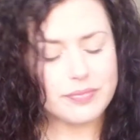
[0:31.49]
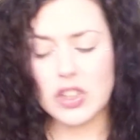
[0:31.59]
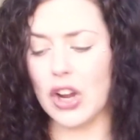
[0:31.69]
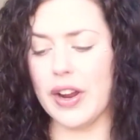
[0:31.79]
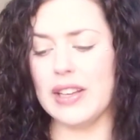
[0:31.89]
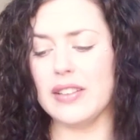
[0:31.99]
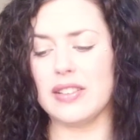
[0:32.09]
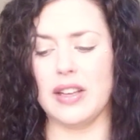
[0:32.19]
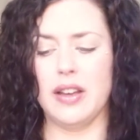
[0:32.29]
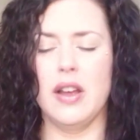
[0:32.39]
All right, let's
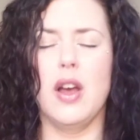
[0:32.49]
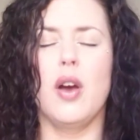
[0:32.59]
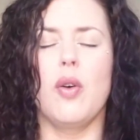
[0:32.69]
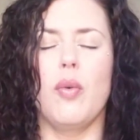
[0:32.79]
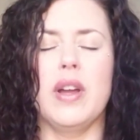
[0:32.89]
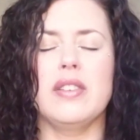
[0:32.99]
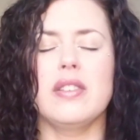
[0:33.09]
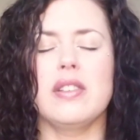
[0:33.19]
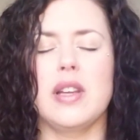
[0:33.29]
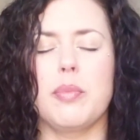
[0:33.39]
see. What
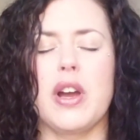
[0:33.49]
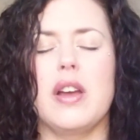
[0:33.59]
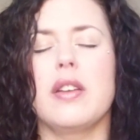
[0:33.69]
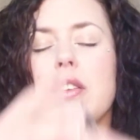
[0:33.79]
does Libra